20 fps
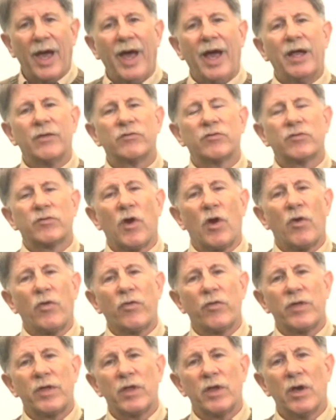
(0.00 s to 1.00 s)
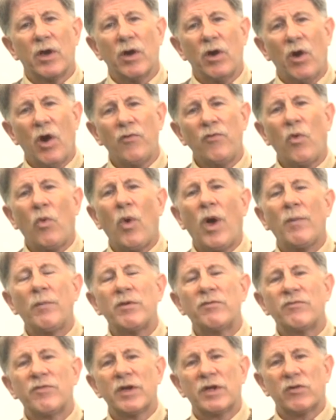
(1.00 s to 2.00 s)
And so the
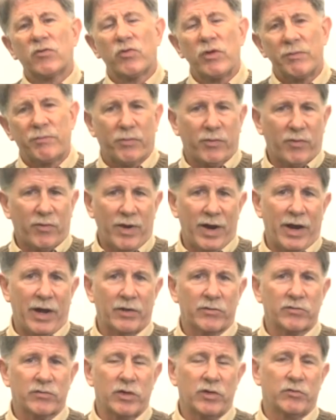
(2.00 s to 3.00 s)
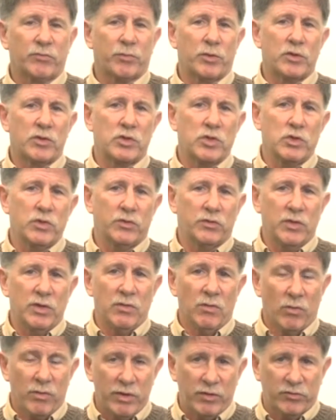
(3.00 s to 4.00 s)
Overwhelming Victory Press is
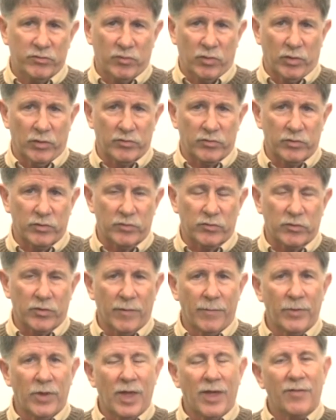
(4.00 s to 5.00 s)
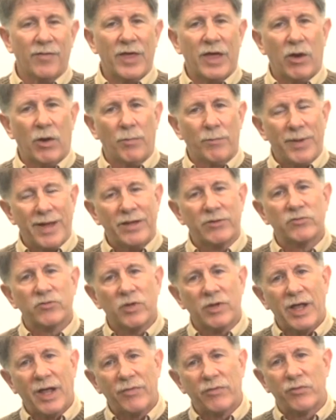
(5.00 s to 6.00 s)
producing resources that are based
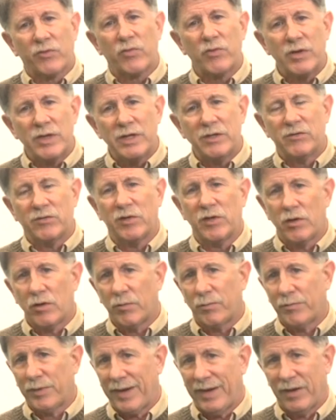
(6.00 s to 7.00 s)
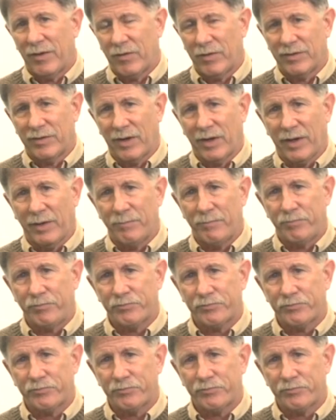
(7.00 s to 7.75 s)
on that 3-tier paradigm.